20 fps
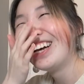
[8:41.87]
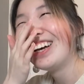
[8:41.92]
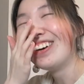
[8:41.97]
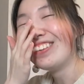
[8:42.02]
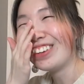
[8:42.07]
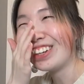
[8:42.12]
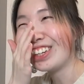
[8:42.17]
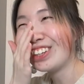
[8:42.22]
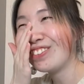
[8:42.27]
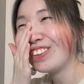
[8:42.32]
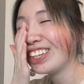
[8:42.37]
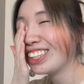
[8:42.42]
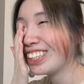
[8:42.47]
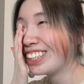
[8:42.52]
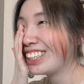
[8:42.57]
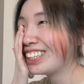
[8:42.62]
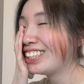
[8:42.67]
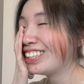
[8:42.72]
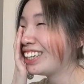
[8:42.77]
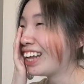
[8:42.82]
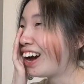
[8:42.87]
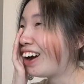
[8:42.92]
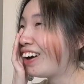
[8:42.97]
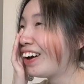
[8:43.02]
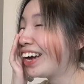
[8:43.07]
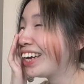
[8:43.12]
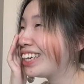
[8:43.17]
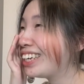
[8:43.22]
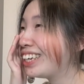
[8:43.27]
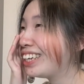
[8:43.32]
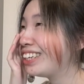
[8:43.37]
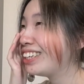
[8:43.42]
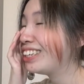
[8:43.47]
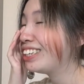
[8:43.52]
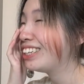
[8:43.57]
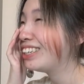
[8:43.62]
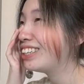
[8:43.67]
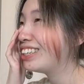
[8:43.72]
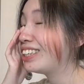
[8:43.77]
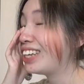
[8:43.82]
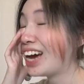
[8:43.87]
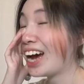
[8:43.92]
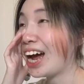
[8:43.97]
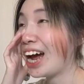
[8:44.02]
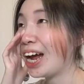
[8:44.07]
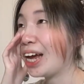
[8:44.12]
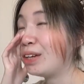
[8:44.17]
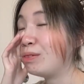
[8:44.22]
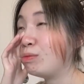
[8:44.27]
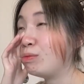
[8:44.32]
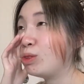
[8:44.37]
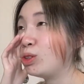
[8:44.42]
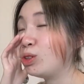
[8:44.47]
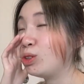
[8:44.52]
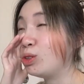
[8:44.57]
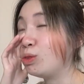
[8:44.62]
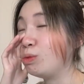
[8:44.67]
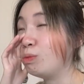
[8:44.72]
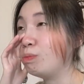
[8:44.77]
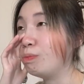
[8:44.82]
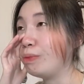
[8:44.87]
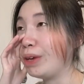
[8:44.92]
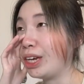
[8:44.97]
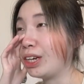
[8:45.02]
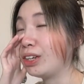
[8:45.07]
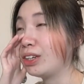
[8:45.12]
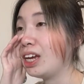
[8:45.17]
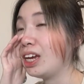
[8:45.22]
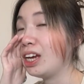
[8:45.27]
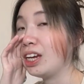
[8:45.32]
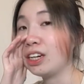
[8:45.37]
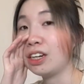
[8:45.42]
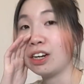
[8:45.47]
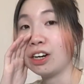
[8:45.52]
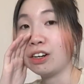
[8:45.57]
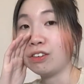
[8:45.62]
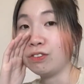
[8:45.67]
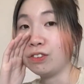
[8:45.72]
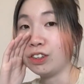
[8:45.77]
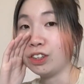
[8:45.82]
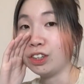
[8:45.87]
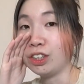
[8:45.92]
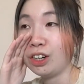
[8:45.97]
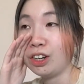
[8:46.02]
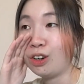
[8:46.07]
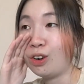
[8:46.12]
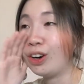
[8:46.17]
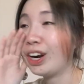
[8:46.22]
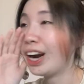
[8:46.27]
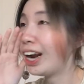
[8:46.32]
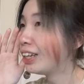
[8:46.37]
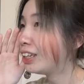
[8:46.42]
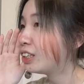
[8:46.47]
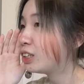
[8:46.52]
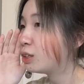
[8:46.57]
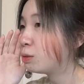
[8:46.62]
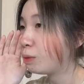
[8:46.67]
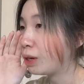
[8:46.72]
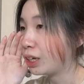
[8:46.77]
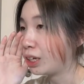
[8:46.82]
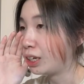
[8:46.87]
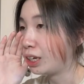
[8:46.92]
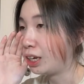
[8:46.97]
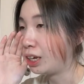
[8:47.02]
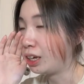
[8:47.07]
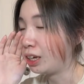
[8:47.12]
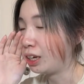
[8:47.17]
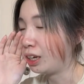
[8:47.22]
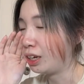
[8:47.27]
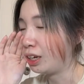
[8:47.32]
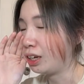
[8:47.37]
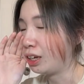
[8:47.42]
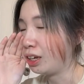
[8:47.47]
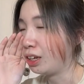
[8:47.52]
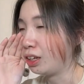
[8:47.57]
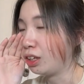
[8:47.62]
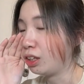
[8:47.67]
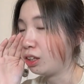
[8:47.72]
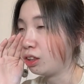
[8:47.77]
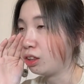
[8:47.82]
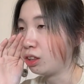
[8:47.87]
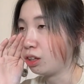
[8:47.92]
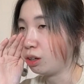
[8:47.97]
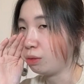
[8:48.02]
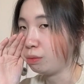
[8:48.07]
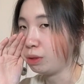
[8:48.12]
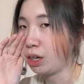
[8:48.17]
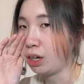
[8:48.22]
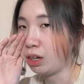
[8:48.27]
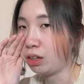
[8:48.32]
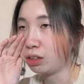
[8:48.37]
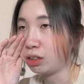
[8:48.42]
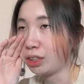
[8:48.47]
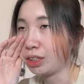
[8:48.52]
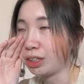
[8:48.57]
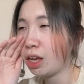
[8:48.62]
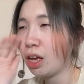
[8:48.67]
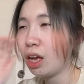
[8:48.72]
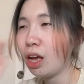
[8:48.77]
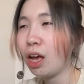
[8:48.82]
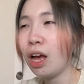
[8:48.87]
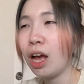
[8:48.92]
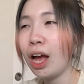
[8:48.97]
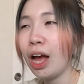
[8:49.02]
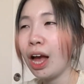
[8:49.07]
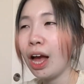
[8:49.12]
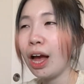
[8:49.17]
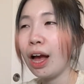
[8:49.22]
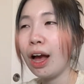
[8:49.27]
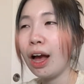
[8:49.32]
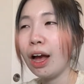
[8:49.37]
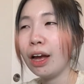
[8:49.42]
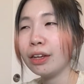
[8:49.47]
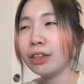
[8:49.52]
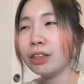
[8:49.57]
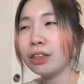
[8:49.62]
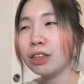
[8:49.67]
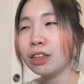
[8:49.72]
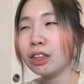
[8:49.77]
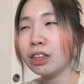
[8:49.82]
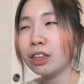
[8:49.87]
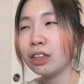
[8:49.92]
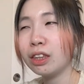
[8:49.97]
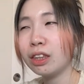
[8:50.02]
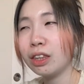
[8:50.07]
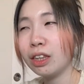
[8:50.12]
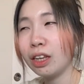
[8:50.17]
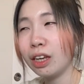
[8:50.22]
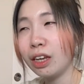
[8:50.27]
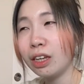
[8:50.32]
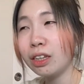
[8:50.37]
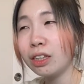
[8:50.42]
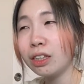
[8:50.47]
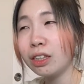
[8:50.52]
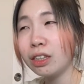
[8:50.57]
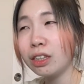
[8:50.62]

Which means now I need time to make a cover or at least make a thumbnail, because I think